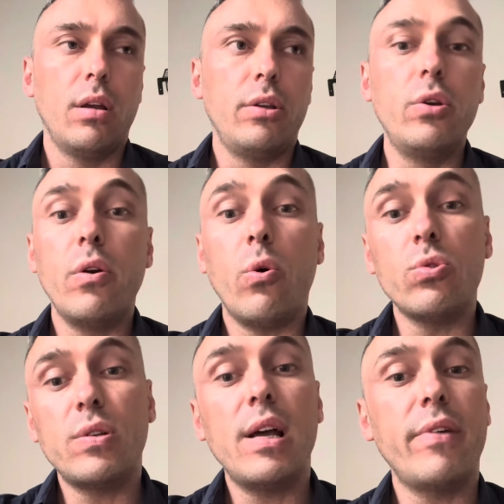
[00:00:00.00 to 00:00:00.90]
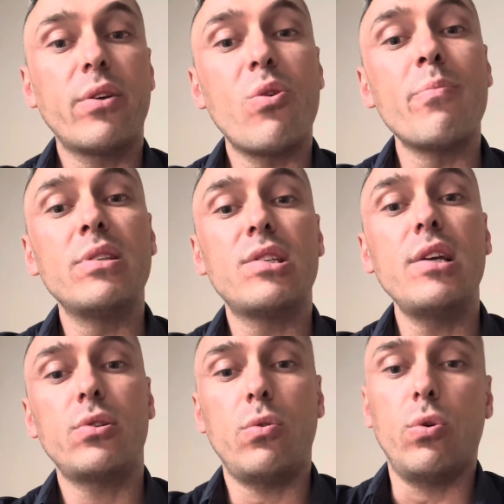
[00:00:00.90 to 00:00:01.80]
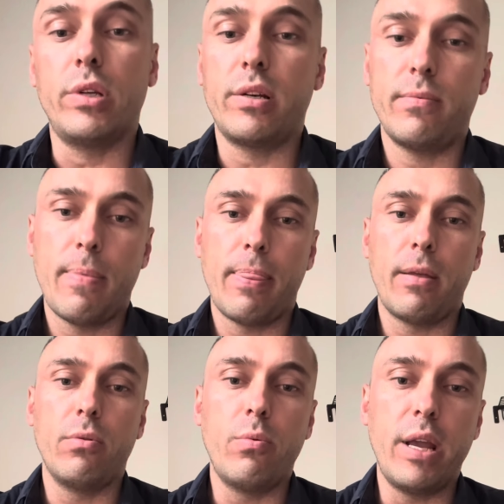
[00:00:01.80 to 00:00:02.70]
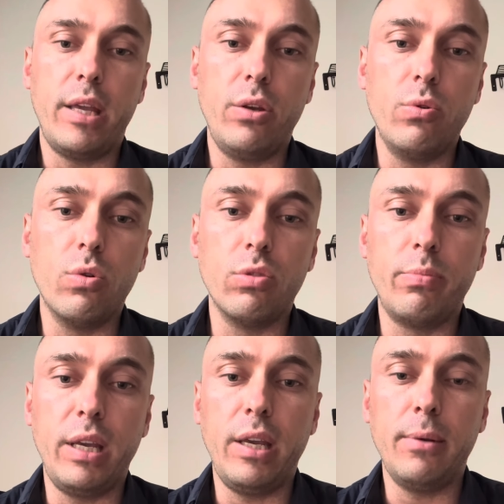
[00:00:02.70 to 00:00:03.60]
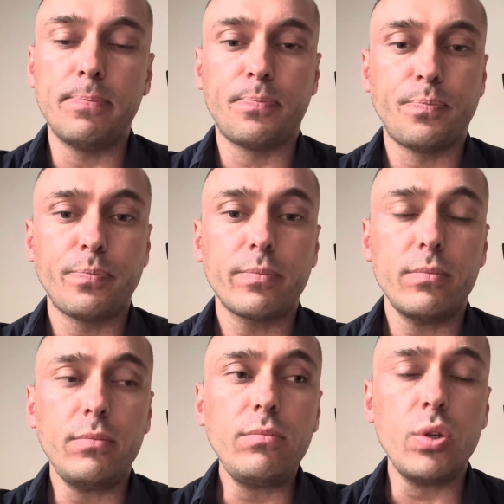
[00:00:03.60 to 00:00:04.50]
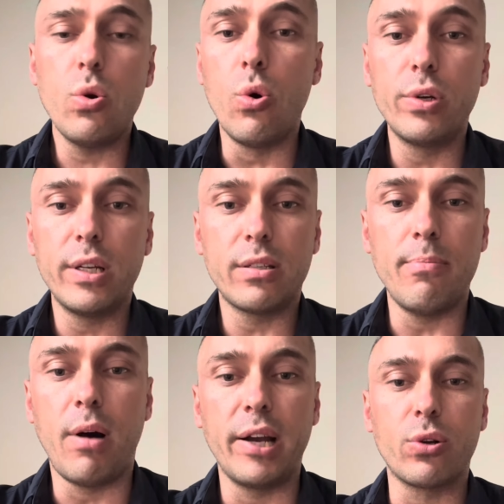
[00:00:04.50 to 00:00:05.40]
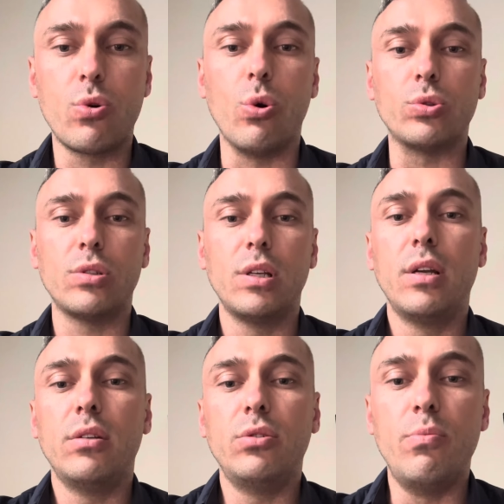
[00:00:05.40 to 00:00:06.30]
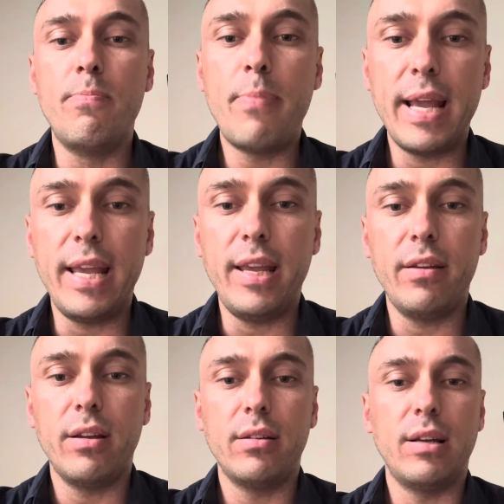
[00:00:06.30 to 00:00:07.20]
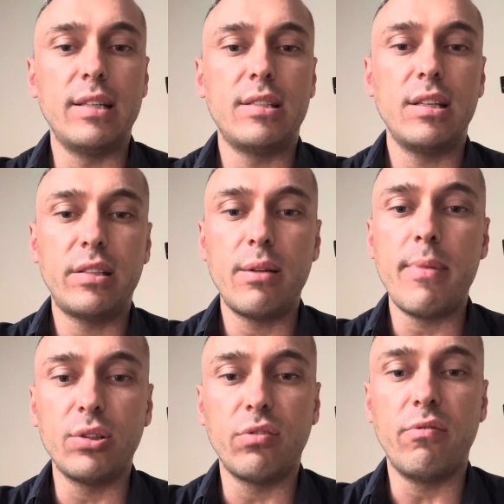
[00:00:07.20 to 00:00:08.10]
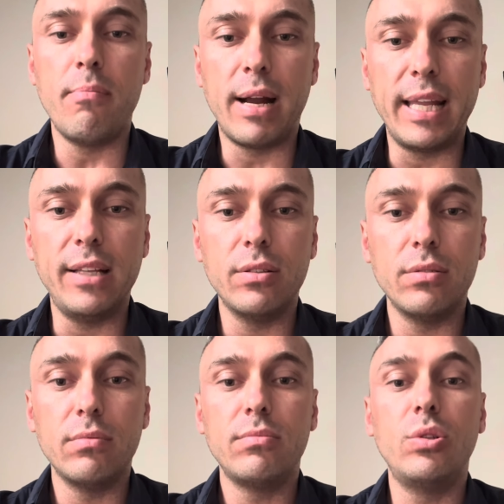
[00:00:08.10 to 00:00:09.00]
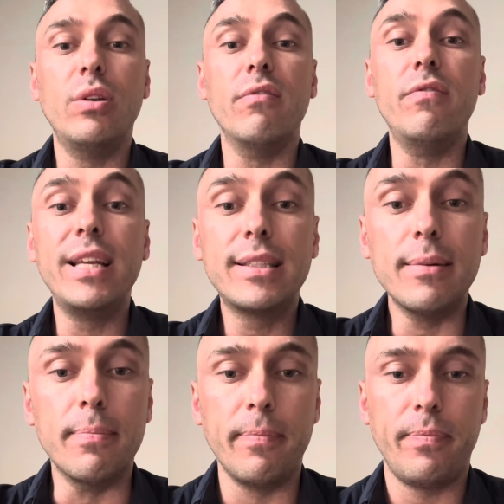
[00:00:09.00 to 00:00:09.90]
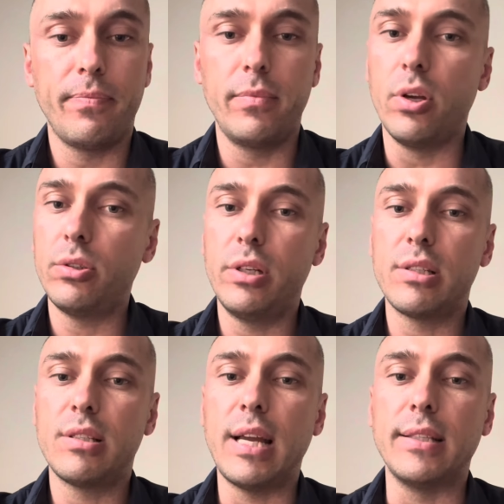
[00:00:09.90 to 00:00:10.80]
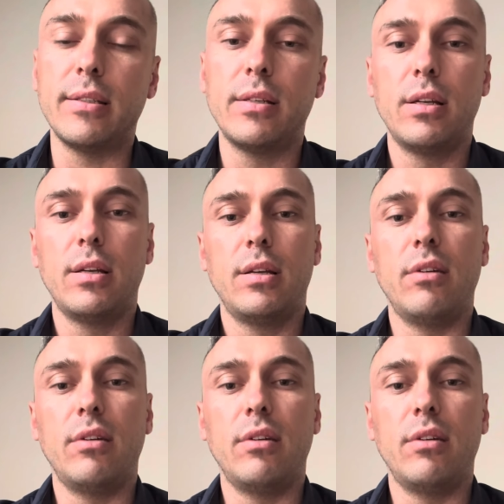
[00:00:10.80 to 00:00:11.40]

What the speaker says: You also have a compensation order where you will be ordered by the court to pay a certain amount of money to the victim, not to the state. A